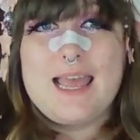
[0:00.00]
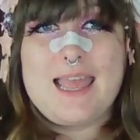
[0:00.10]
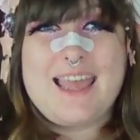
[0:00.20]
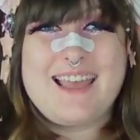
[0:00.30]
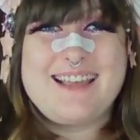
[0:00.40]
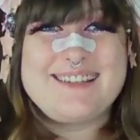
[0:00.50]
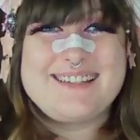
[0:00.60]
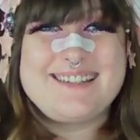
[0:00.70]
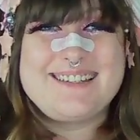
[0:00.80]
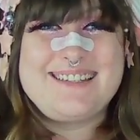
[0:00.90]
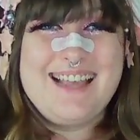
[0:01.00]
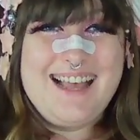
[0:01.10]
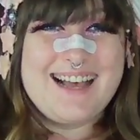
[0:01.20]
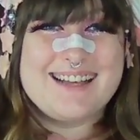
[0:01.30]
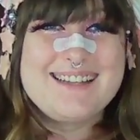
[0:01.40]
And
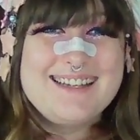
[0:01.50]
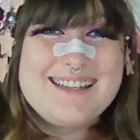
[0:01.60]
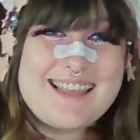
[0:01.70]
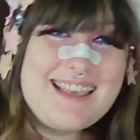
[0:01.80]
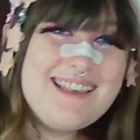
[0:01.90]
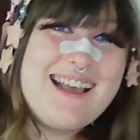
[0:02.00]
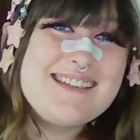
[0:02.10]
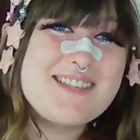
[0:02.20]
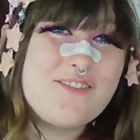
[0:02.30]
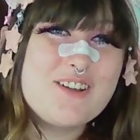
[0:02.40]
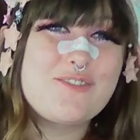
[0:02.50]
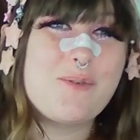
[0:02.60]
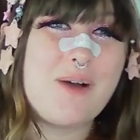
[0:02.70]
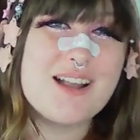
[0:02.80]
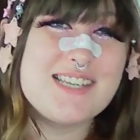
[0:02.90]
yeah, thank you guys so much for
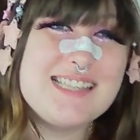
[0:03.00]
watching.